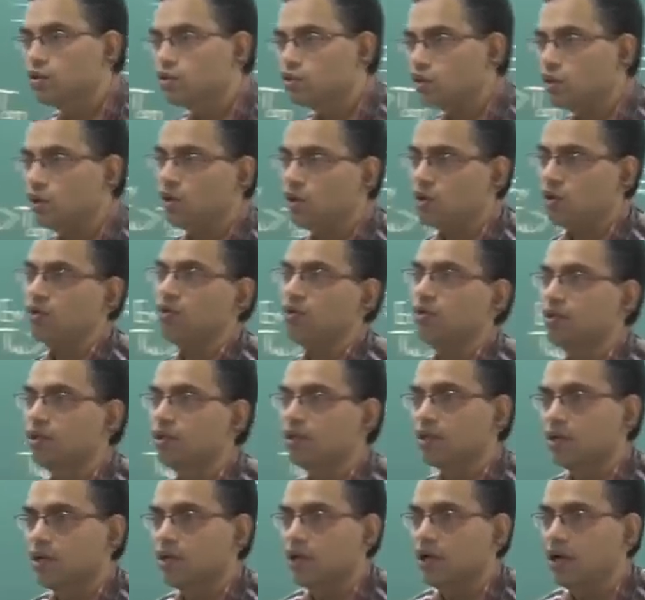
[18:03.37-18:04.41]
So
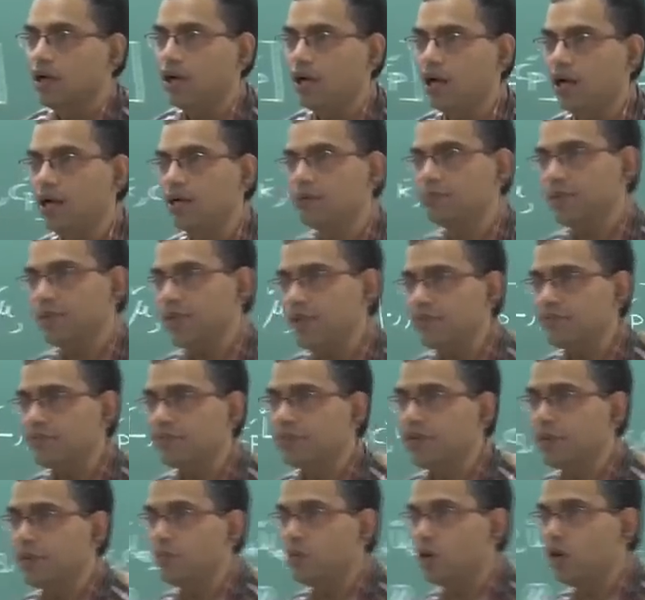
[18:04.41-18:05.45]
if
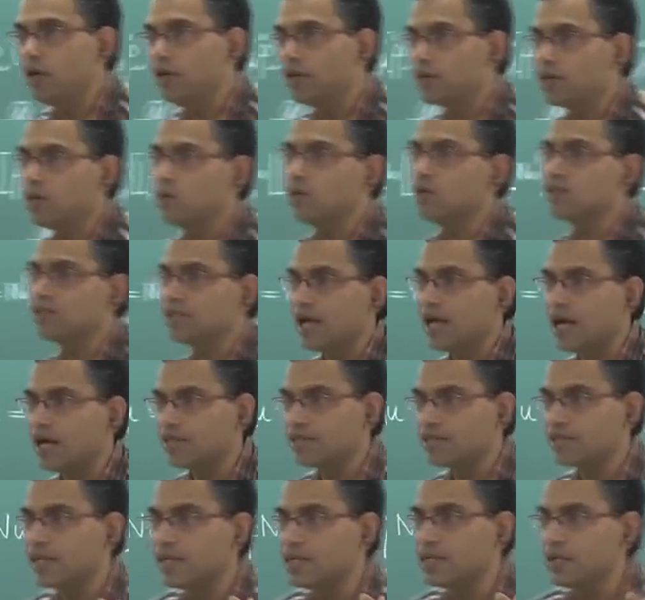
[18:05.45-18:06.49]
the molecules are
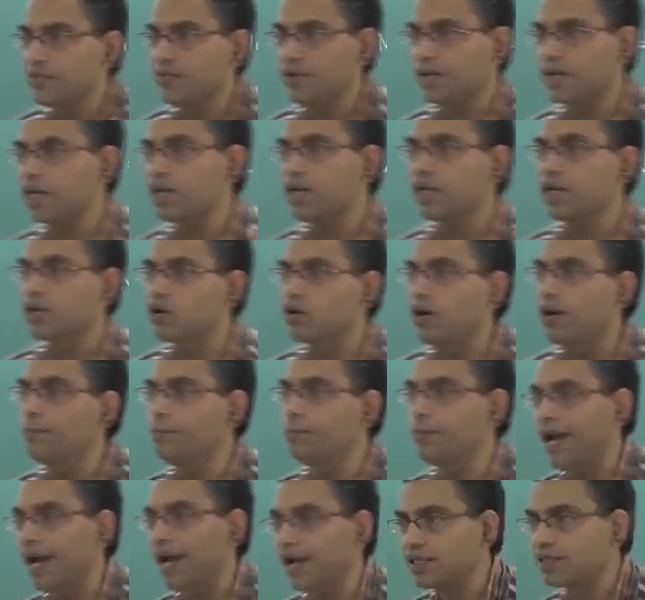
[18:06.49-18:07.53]
significantly
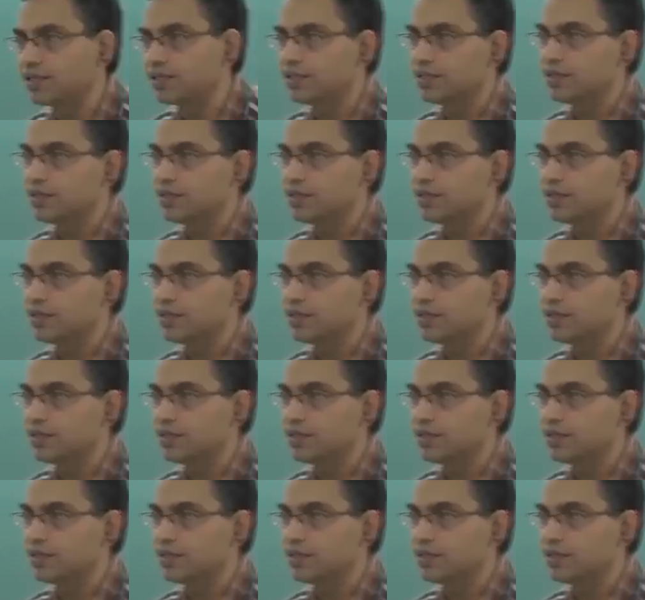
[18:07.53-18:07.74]
compact,